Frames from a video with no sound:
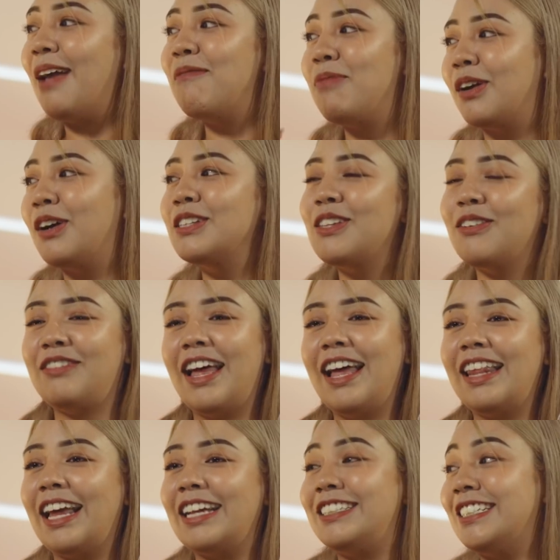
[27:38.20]
and because of
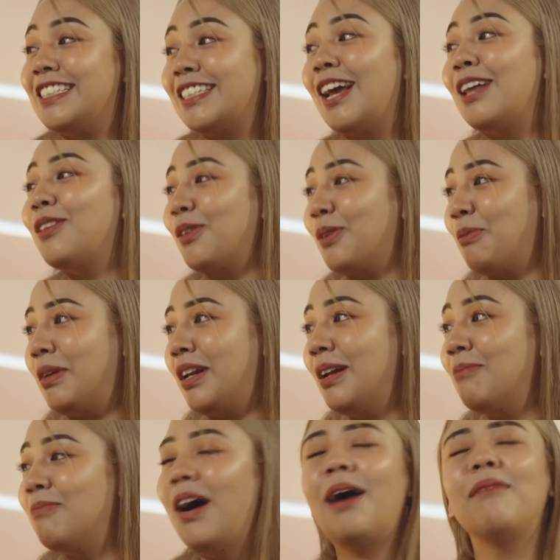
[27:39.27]
that like she's scared to talk to
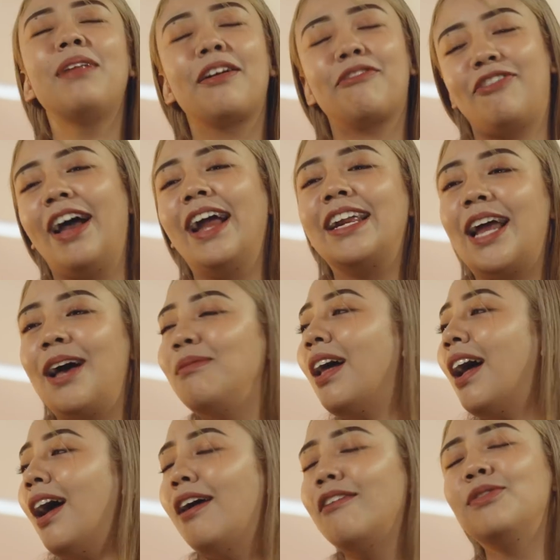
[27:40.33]
me. But I'm like fine. I'm
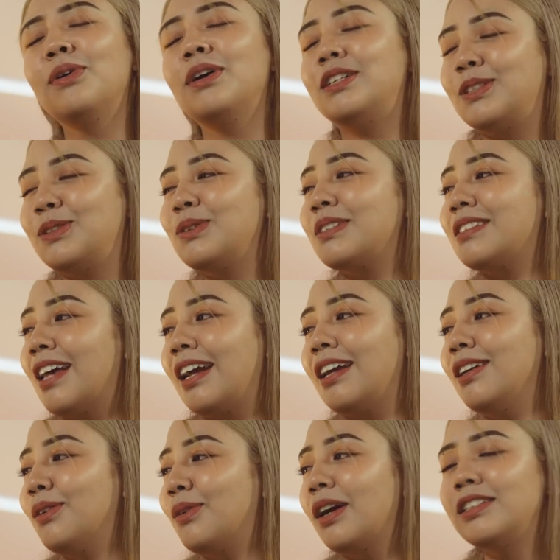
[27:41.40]
like I have no issues. Like
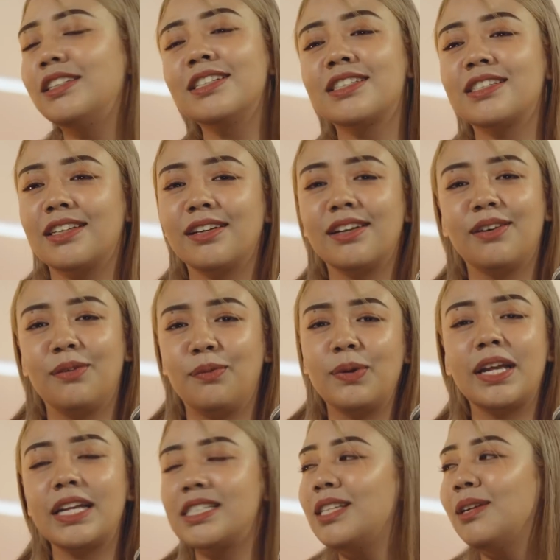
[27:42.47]
you can just we
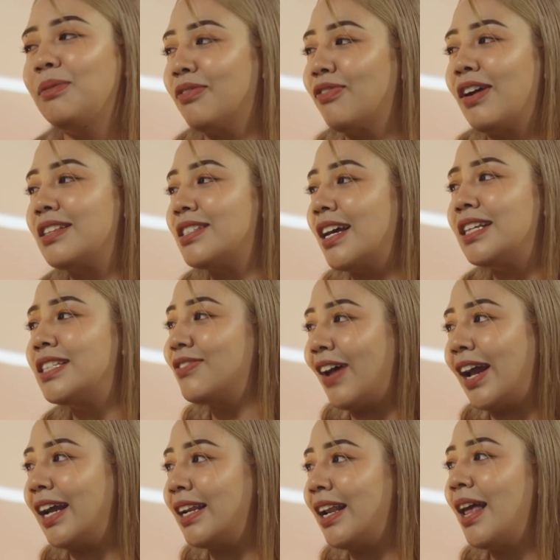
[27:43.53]
can still be friends. Like it's fine.